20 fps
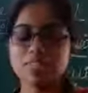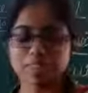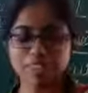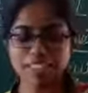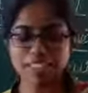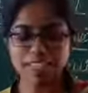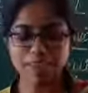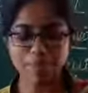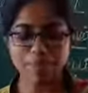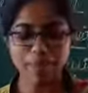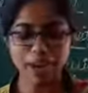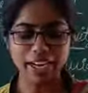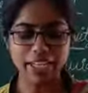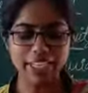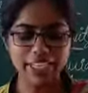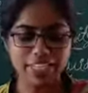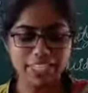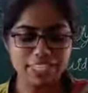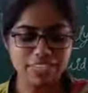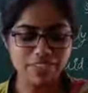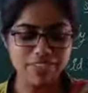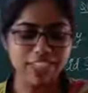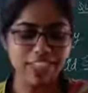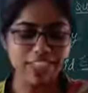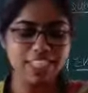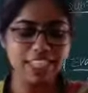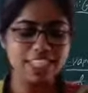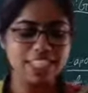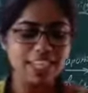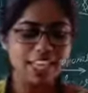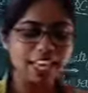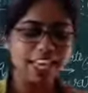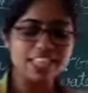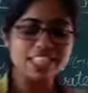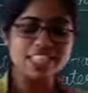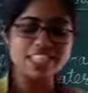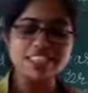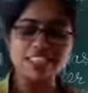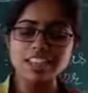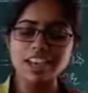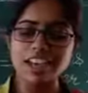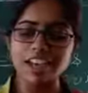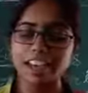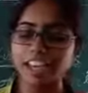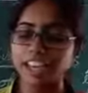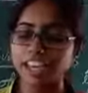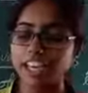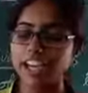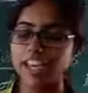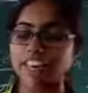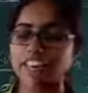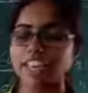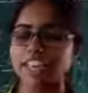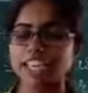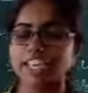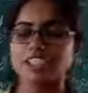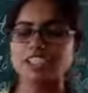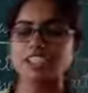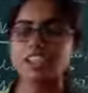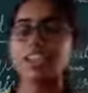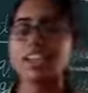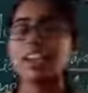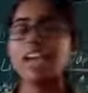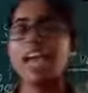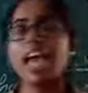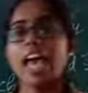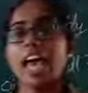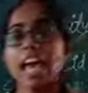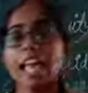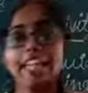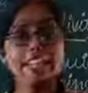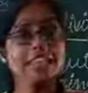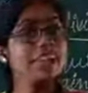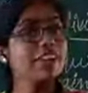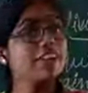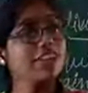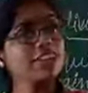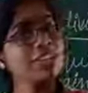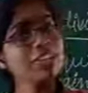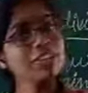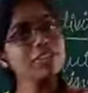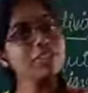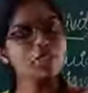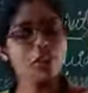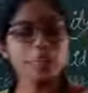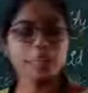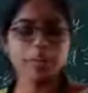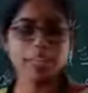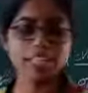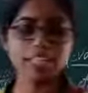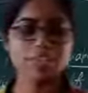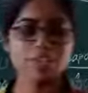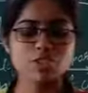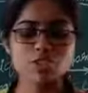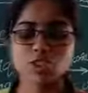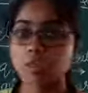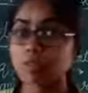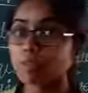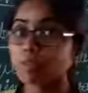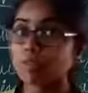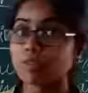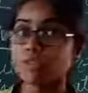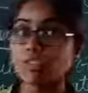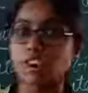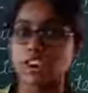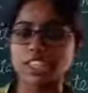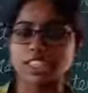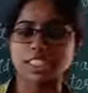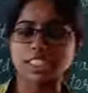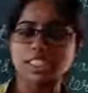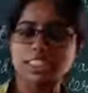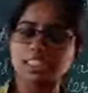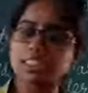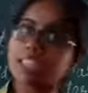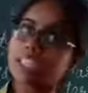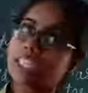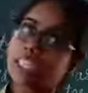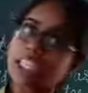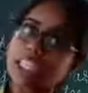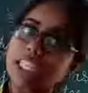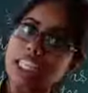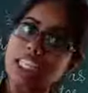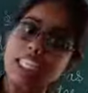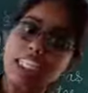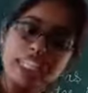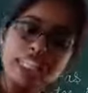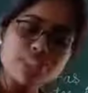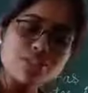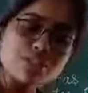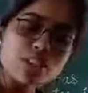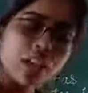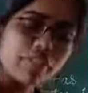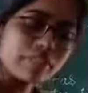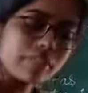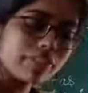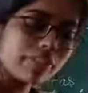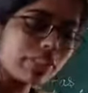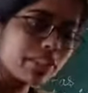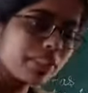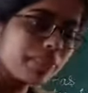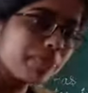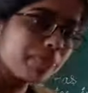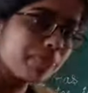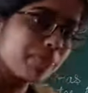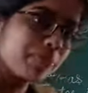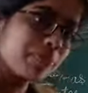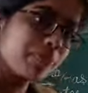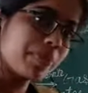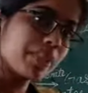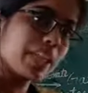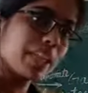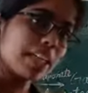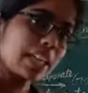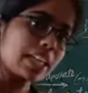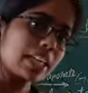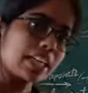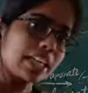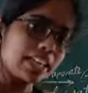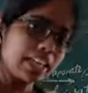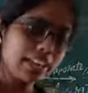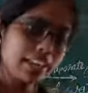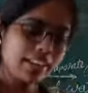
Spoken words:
some particles will get extra enough energy, and they will evaporate from water. Clear to everyone? Clear?